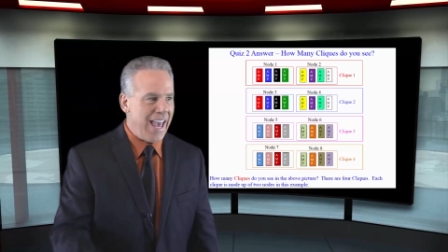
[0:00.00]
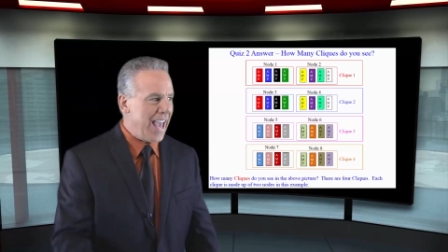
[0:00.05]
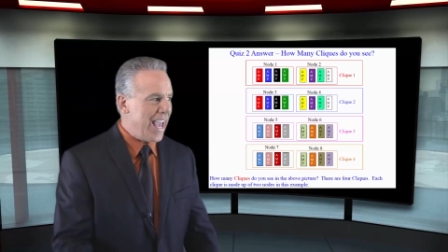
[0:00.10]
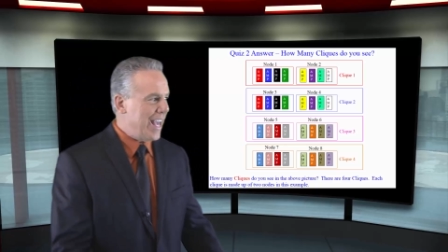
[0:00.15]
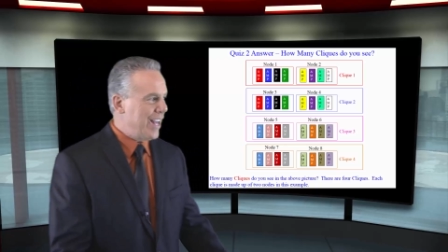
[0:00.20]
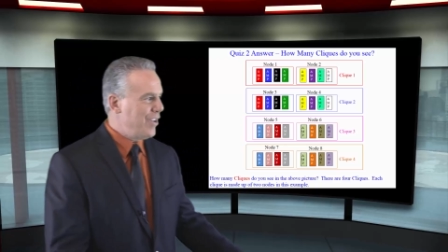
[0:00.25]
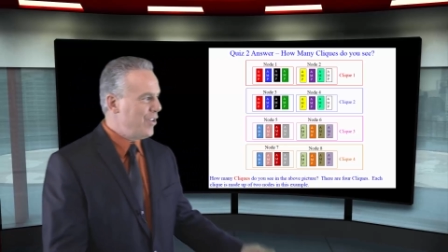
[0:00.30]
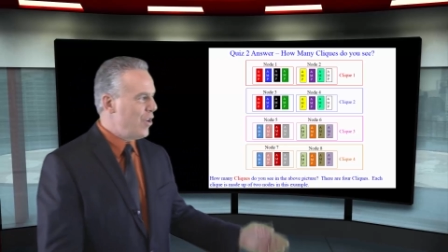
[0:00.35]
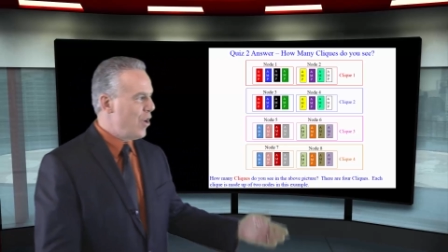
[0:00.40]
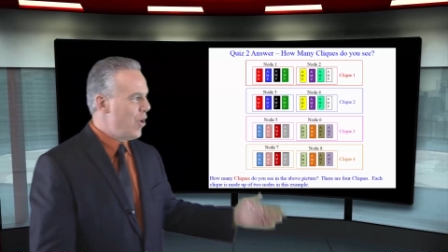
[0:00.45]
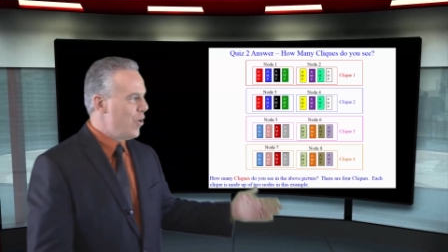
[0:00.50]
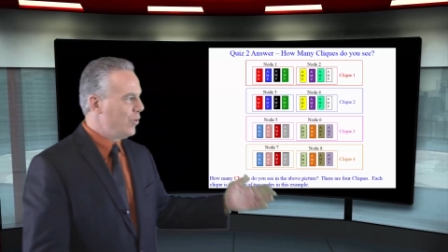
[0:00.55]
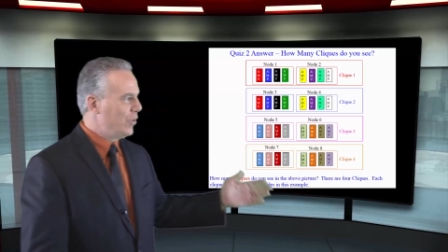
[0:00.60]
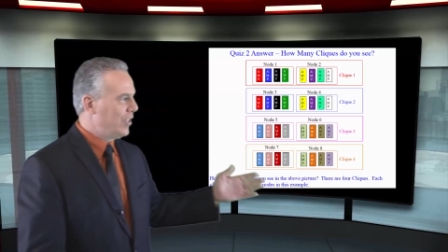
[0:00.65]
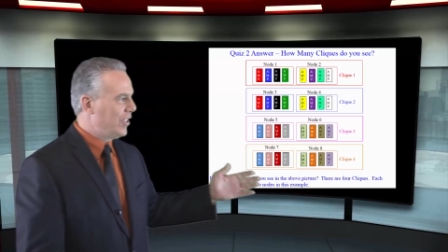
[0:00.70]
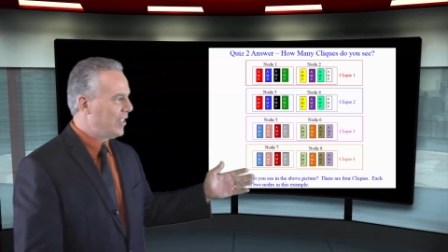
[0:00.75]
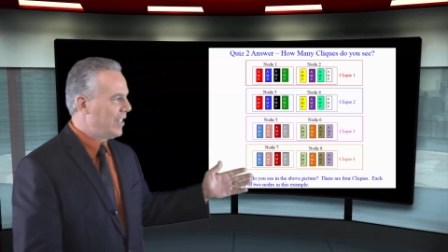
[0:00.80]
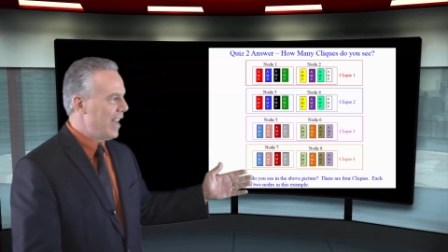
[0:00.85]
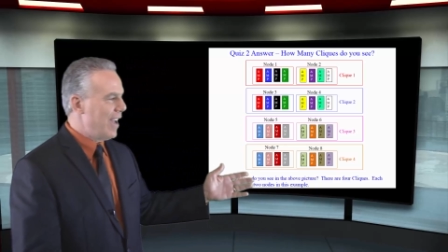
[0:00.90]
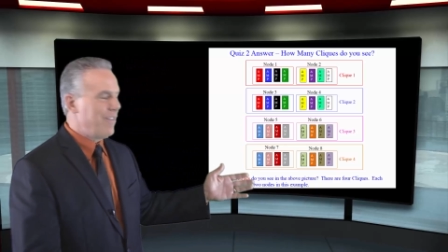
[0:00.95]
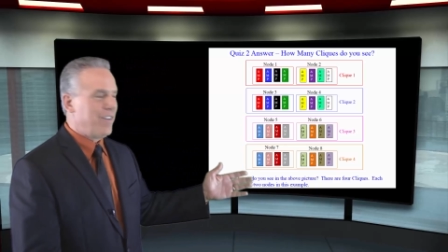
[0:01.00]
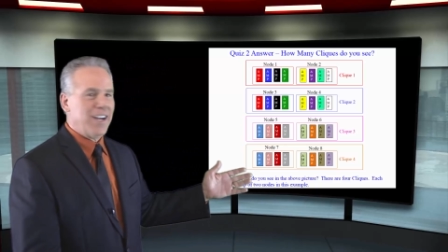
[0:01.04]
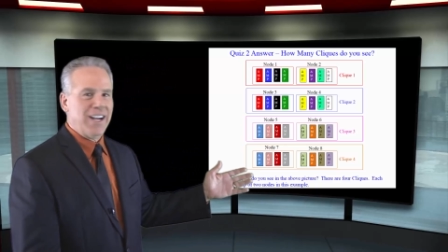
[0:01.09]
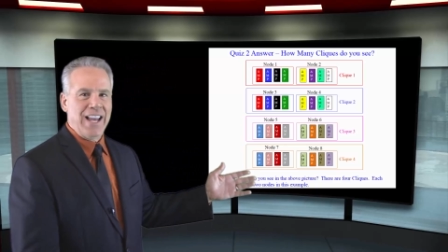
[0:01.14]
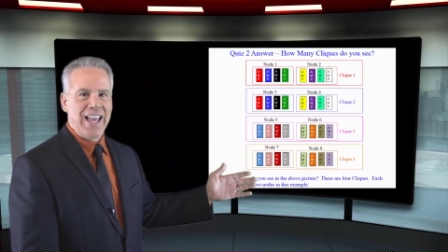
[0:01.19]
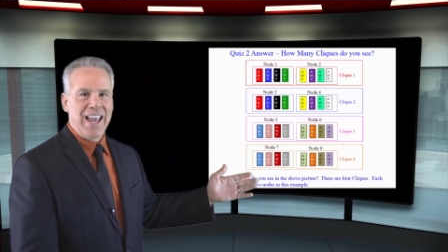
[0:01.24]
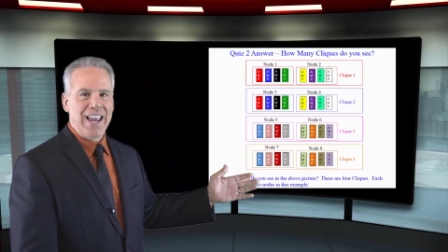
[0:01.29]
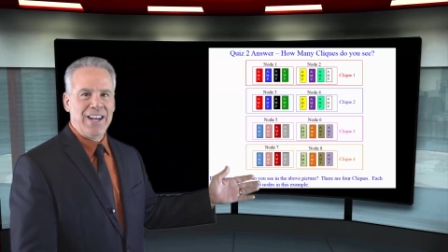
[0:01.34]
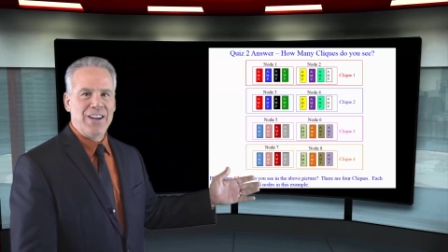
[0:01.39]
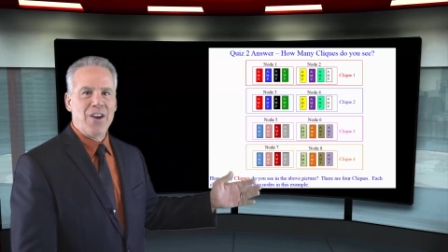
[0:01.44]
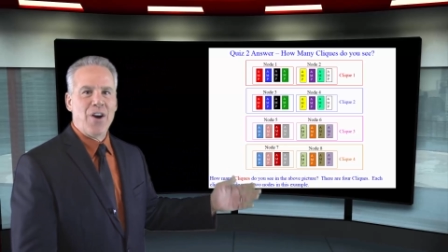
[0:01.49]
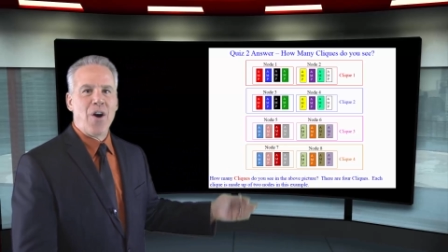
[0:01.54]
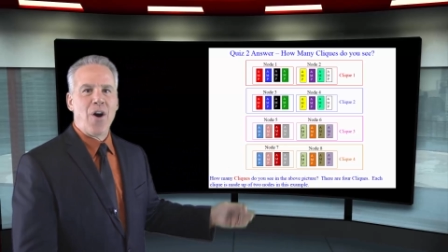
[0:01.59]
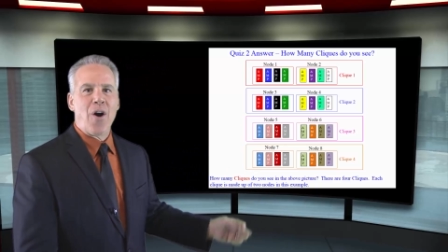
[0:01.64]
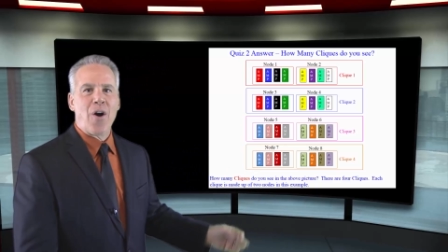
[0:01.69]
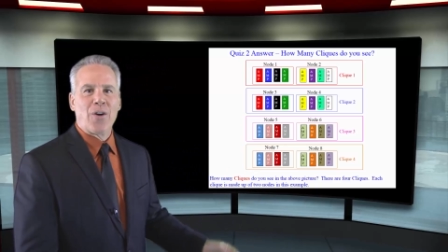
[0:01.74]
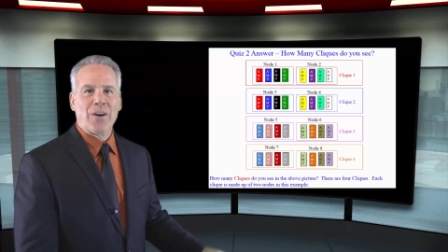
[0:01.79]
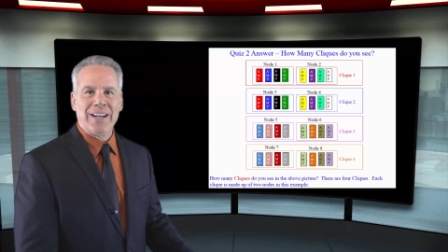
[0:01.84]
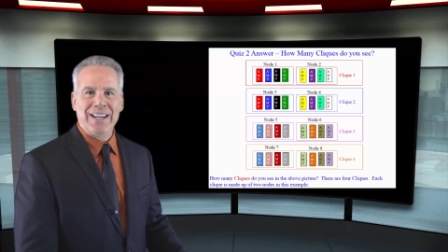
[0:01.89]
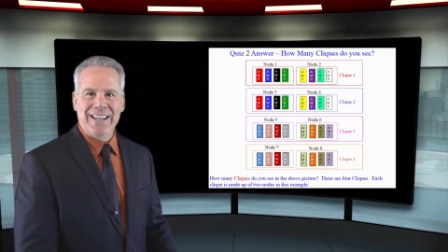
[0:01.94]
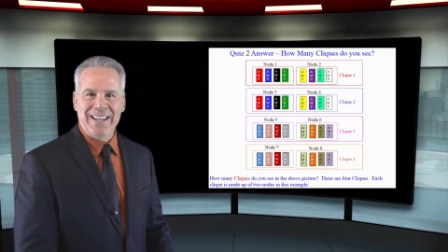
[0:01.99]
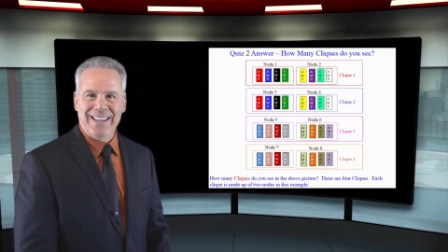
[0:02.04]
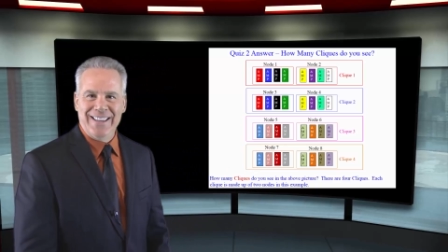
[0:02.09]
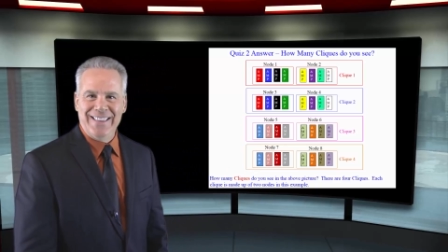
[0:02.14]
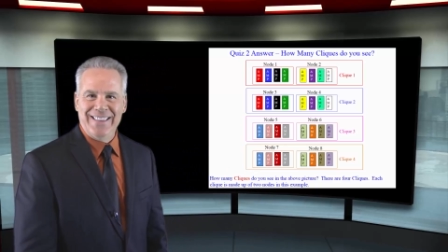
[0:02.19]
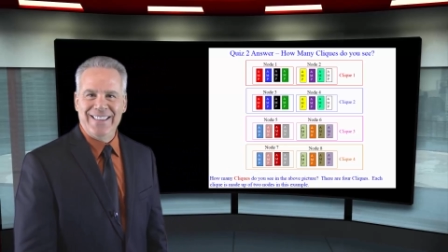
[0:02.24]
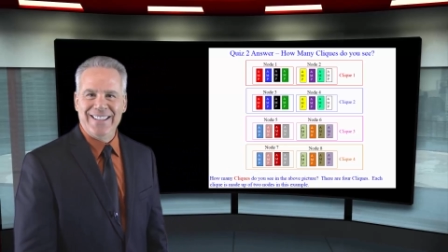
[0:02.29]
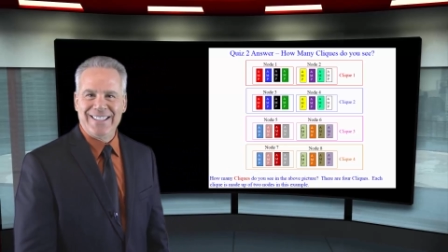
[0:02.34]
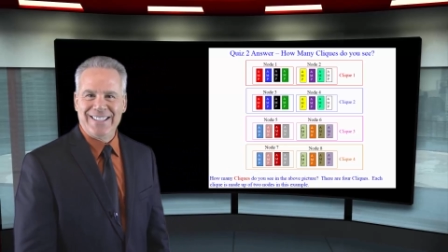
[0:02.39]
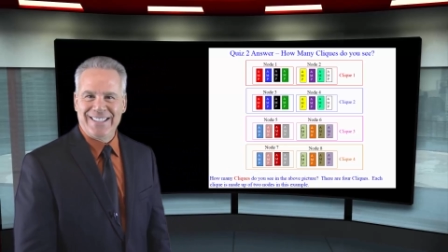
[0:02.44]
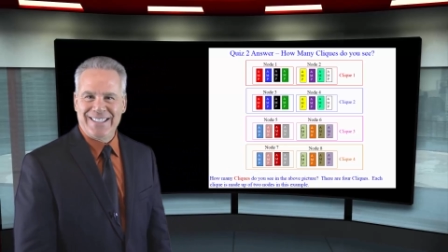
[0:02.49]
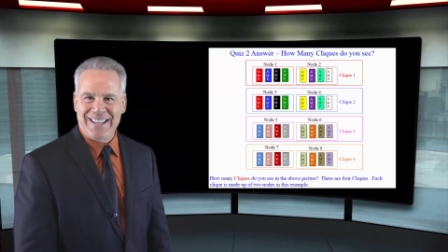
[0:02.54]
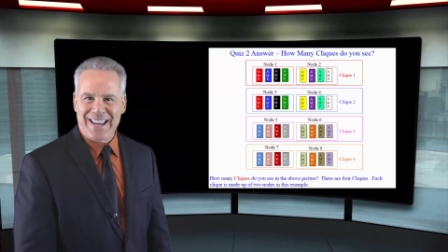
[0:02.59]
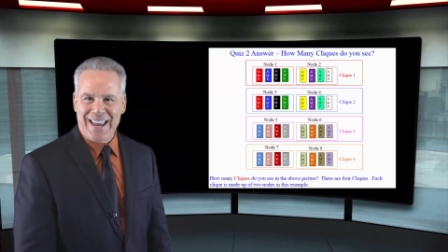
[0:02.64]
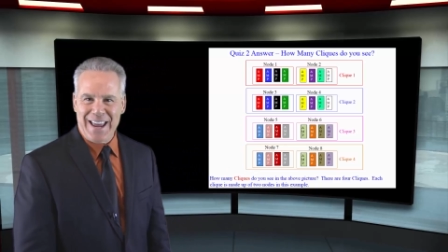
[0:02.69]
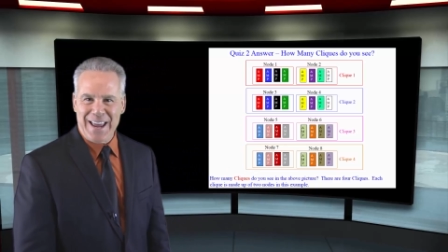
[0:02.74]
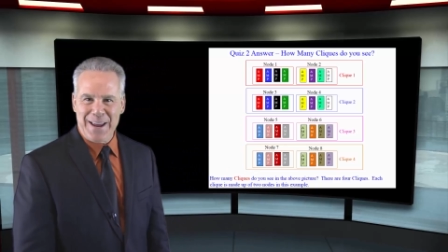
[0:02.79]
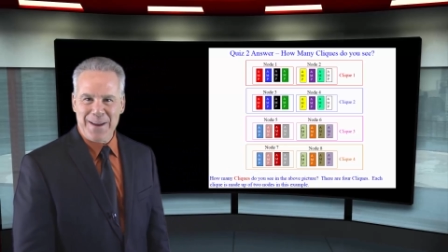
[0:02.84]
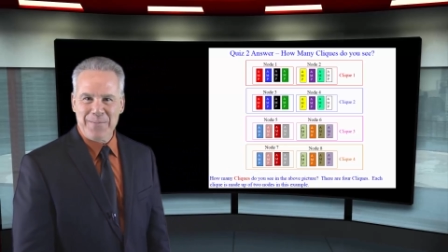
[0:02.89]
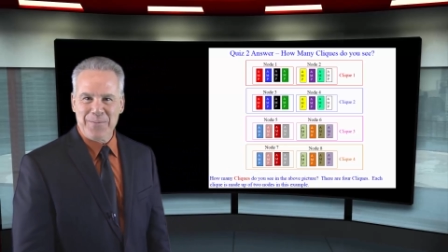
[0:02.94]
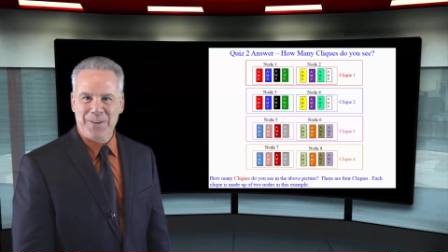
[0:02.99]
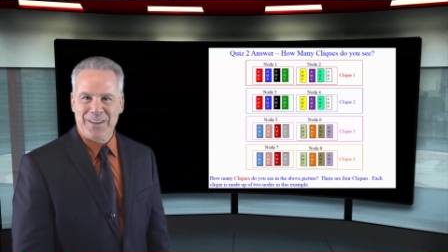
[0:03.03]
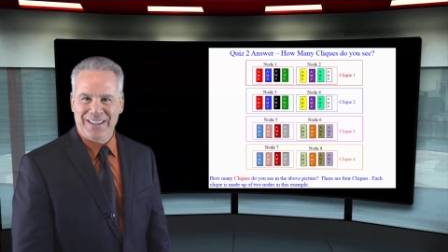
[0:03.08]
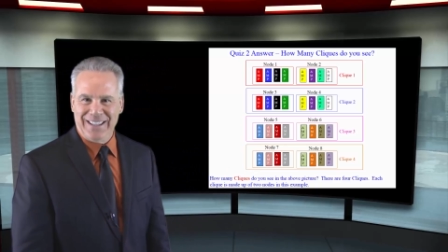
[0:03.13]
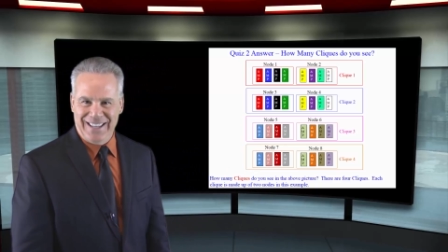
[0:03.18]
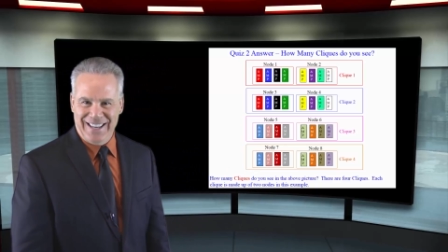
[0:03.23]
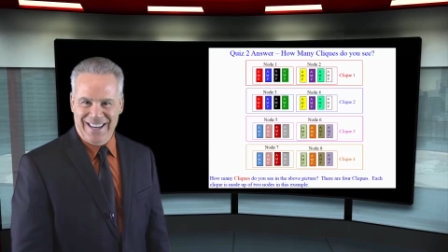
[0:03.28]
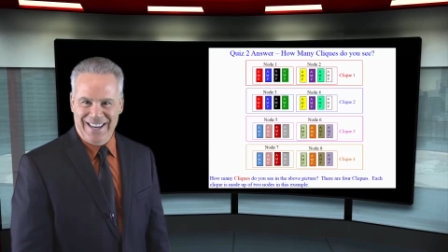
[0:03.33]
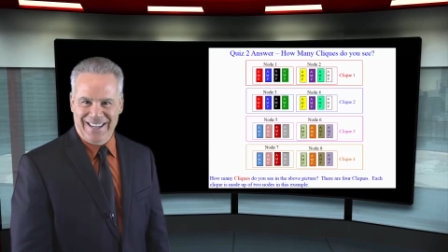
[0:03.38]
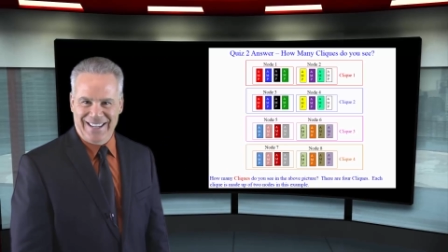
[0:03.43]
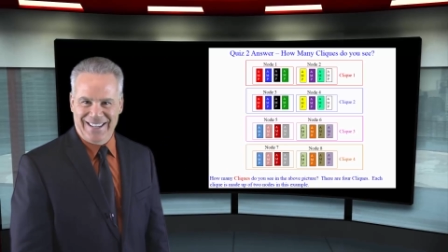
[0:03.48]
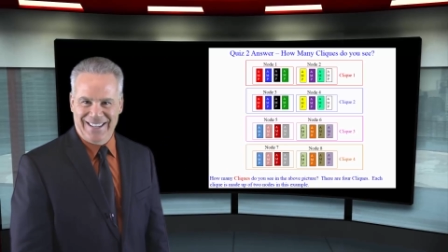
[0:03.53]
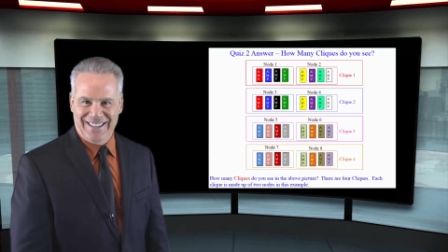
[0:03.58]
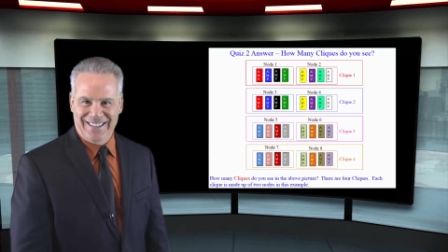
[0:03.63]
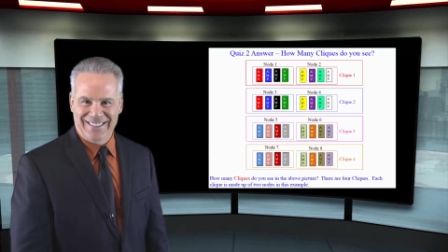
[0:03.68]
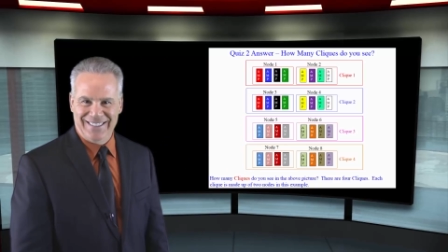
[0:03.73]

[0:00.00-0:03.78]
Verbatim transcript: And nodes 7 and 8 are in the same clique.